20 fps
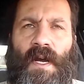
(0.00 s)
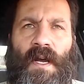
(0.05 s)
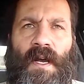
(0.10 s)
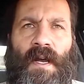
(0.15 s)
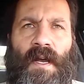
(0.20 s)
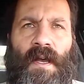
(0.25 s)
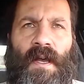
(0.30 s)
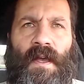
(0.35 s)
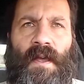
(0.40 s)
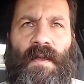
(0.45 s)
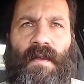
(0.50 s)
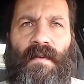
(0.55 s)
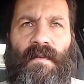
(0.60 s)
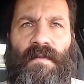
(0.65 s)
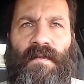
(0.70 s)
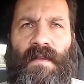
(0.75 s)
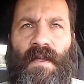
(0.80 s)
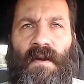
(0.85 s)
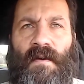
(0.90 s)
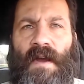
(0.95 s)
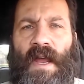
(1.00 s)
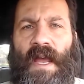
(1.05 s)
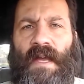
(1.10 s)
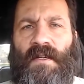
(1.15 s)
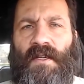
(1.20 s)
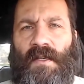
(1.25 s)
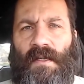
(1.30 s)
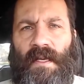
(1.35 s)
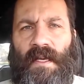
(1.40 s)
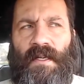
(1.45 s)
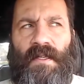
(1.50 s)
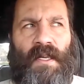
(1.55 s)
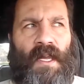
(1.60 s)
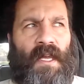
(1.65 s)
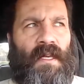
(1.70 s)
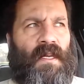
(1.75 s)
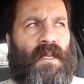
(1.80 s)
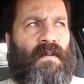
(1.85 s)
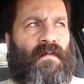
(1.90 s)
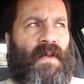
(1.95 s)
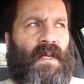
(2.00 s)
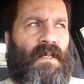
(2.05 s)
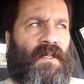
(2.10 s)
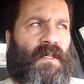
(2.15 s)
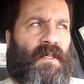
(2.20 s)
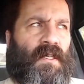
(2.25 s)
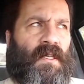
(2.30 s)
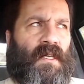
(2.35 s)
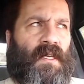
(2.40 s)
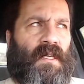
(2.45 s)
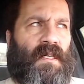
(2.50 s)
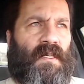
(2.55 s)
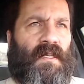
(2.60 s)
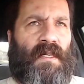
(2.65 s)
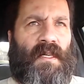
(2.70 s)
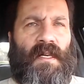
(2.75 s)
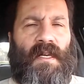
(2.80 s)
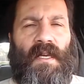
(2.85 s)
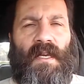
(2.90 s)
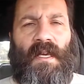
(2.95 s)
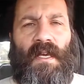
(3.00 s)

that are actually executive agencies.